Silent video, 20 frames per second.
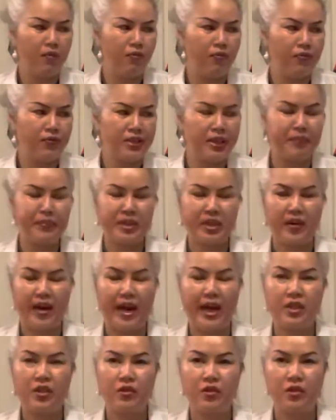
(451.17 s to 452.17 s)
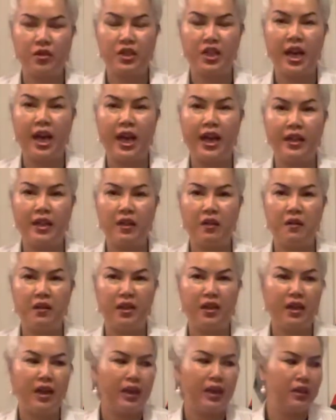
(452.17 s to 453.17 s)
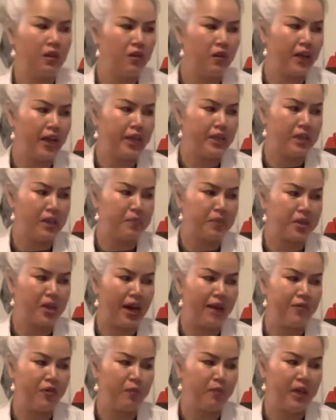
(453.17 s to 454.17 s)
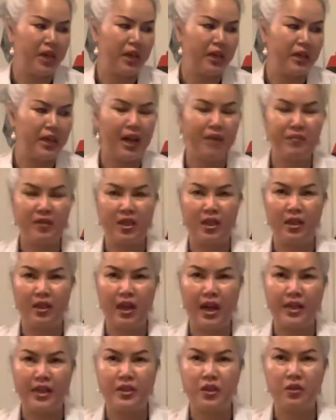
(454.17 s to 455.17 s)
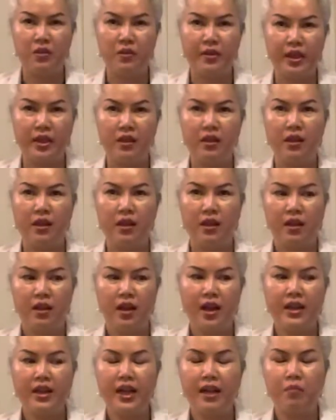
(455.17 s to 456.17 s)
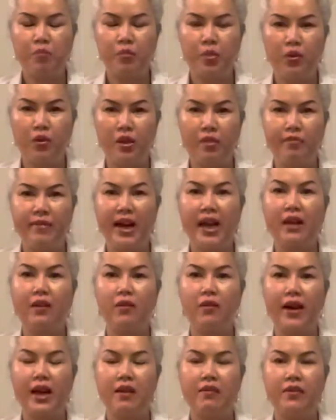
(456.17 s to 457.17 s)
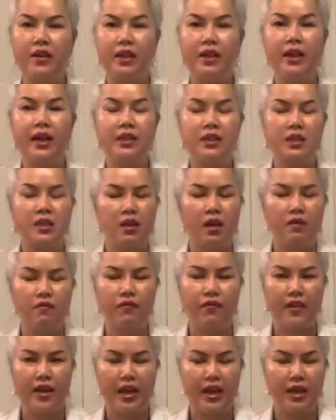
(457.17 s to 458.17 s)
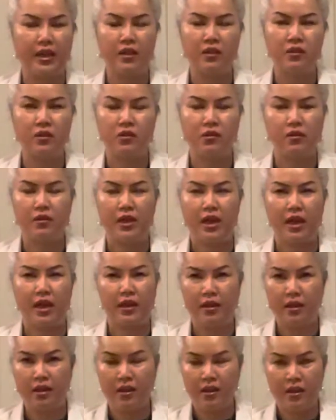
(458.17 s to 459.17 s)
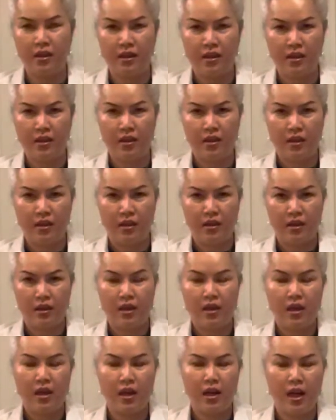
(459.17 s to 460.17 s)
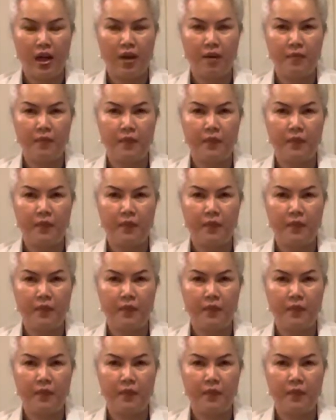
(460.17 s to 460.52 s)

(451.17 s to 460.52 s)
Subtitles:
subscribe to your channel and then okay, subscribe for me and after I do it and then pull it back right away. That's not fair. Don't do that.